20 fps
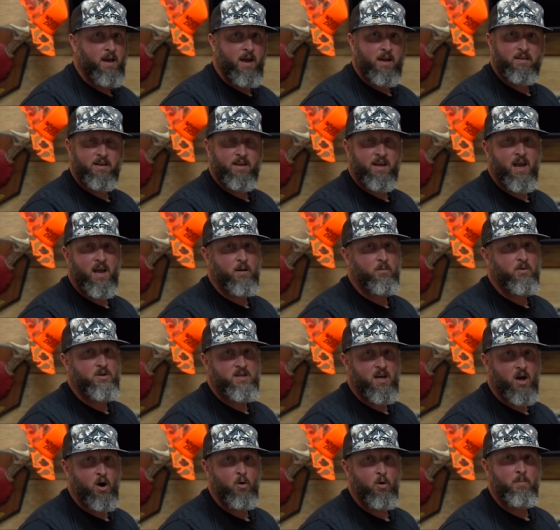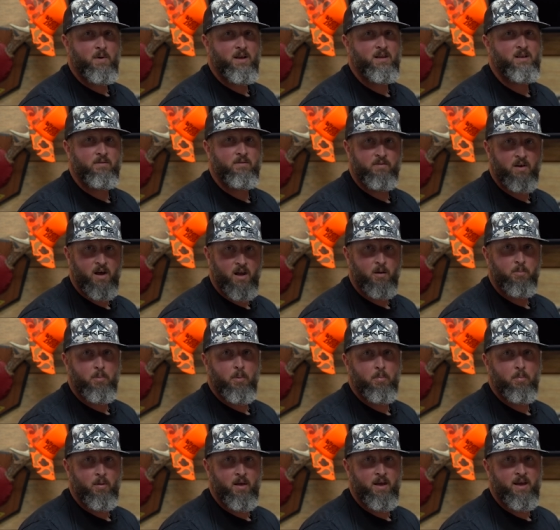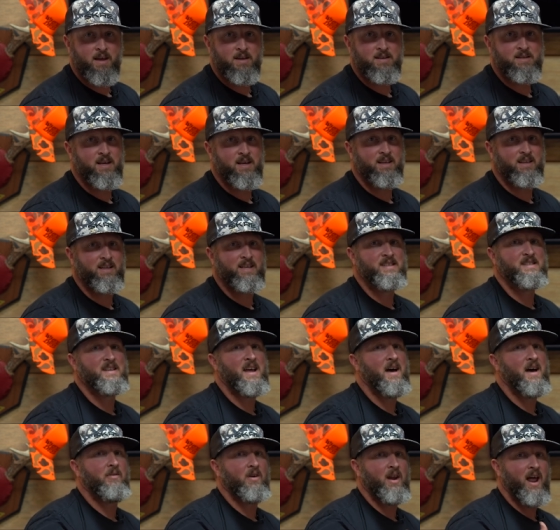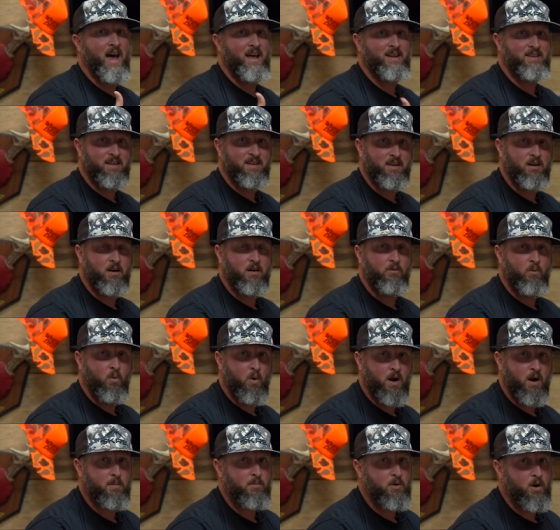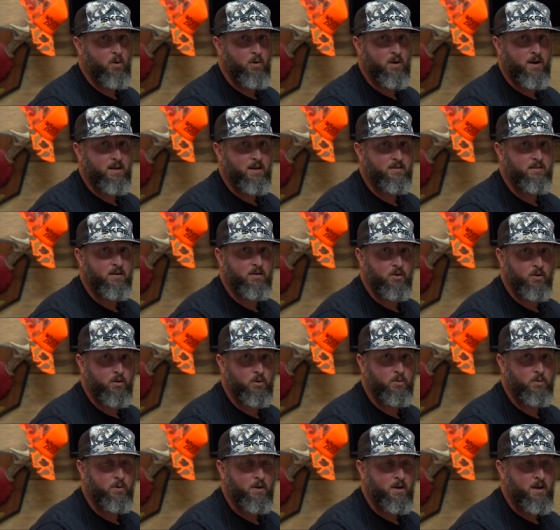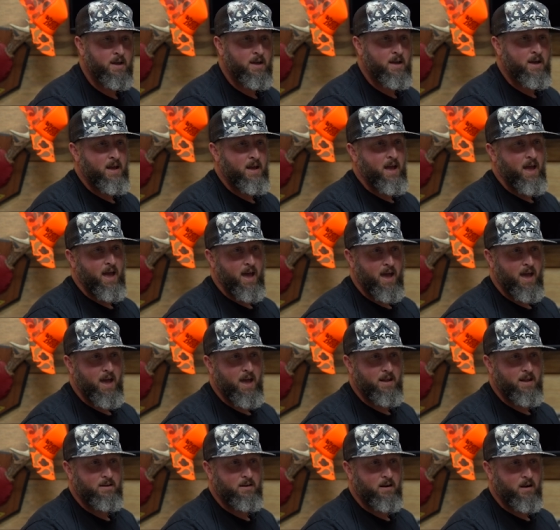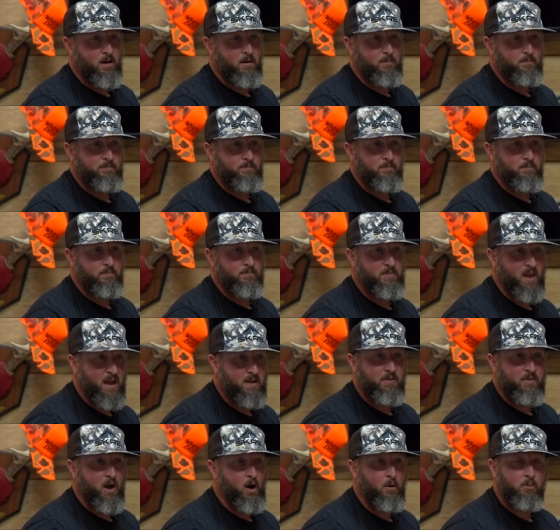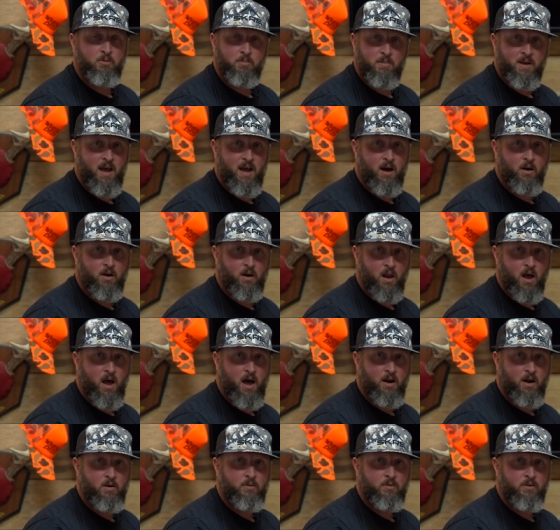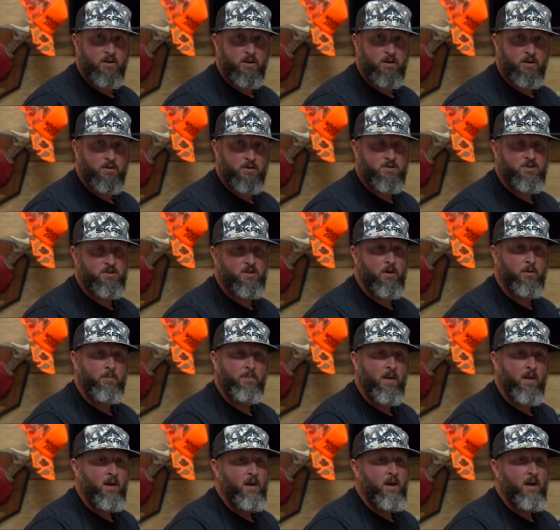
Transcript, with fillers: and the cameras help me develop a plan to at least have an idea of what I'm going in to do. And um, they've helped me out a lot over the years. So